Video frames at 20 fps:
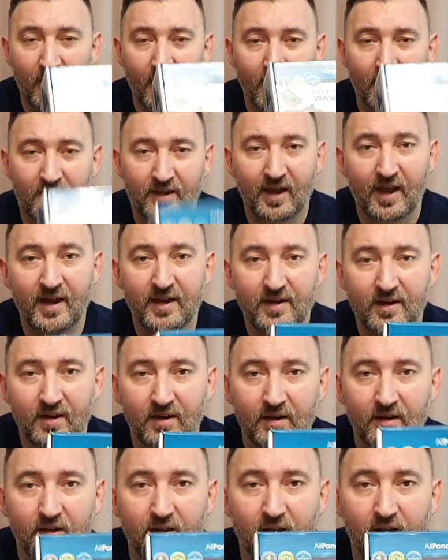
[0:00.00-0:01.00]
Again,
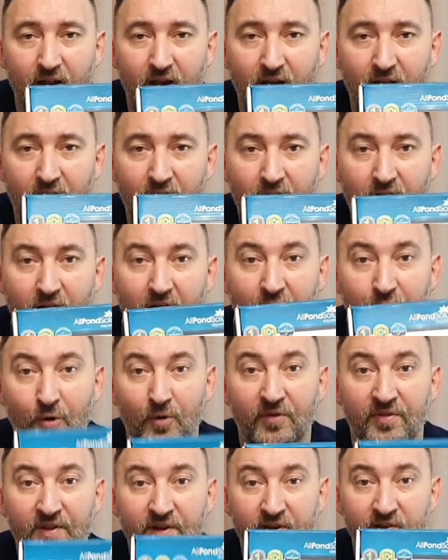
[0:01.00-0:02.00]
I
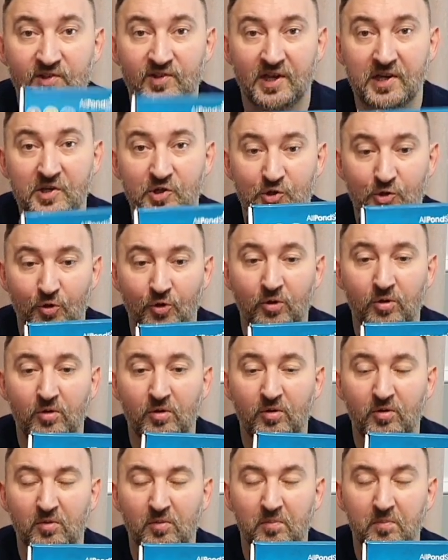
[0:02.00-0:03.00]
don't think essential,
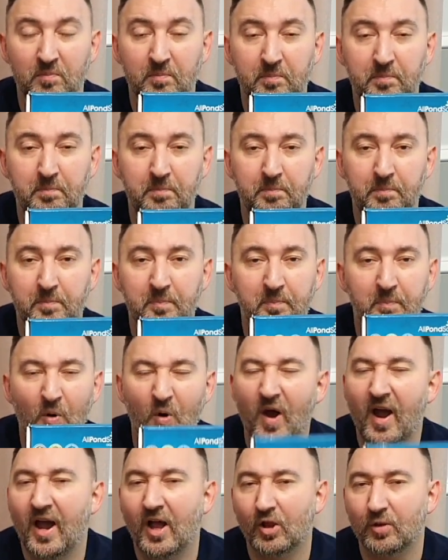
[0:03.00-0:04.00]
but
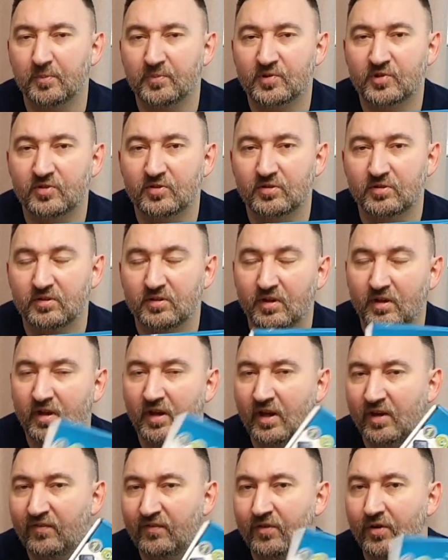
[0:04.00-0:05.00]
helps,
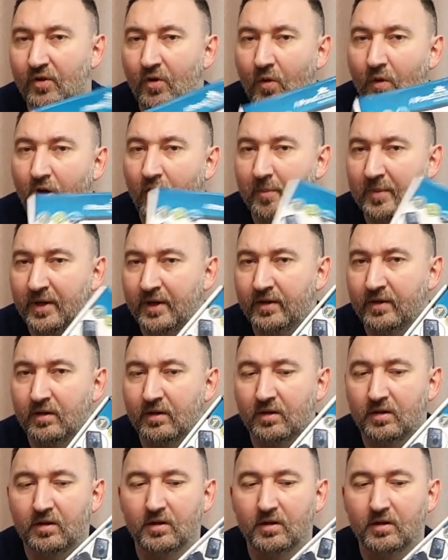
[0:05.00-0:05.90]
if you know what I mean.